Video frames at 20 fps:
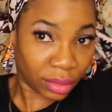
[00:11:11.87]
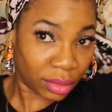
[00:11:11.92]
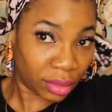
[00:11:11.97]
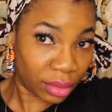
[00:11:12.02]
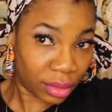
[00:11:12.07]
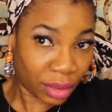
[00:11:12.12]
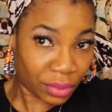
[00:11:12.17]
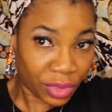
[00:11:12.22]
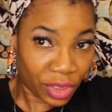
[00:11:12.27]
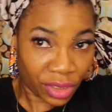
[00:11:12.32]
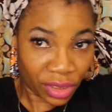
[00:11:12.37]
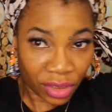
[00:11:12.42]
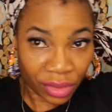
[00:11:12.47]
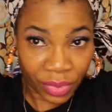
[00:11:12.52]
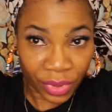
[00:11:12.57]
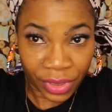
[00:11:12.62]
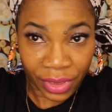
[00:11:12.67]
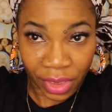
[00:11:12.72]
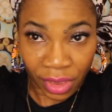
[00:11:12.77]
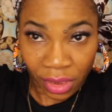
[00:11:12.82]
So I'm just going to
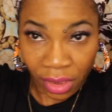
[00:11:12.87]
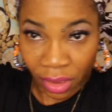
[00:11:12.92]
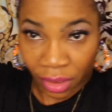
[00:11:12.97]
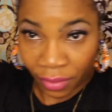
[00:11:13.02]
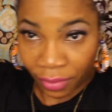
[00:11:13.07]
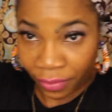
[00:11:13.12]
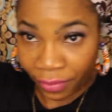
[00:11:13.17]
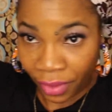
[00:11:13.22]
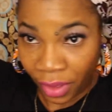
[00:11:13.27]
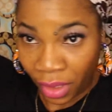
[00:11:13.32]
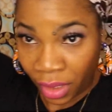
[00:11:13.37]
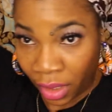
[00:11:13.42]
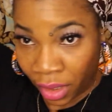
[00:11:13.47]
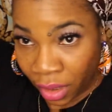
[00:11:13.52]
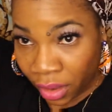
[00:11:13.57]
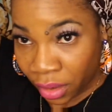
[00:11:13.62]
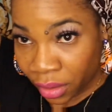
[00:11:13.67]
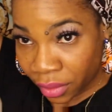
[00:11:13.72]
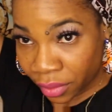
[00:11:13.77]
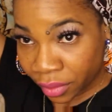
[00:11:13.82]
bring this to the
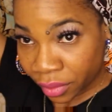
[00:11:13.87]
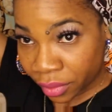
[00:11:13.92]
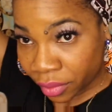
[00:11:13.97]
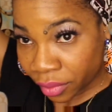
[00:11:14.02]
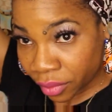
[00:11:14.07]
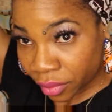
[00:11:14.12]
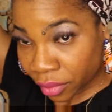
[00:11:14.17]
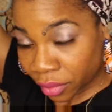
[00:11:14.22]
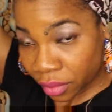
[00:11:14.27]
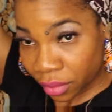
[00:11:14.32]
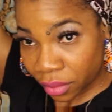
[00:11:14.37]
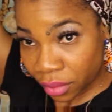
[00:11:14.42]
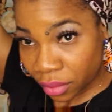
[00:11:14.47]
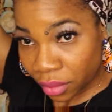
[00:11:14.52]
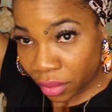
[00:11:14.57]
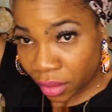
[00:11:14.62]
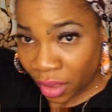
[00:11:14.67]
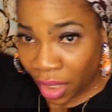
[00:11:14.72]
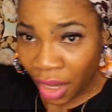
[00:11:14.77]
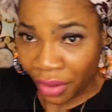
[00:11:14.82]
front.
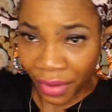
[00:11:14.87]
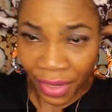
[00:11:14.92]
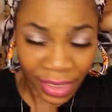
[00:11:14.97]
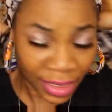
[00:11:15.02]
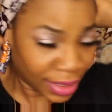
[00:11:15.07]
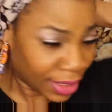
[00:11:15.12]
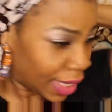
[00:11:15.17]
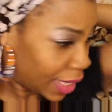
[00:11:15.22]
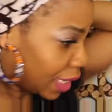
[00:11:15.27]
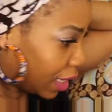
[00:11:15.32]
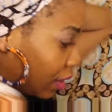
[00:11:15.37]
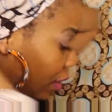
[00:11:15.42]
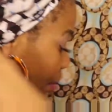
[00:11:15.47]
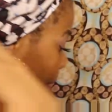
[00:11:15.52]
I already tied at the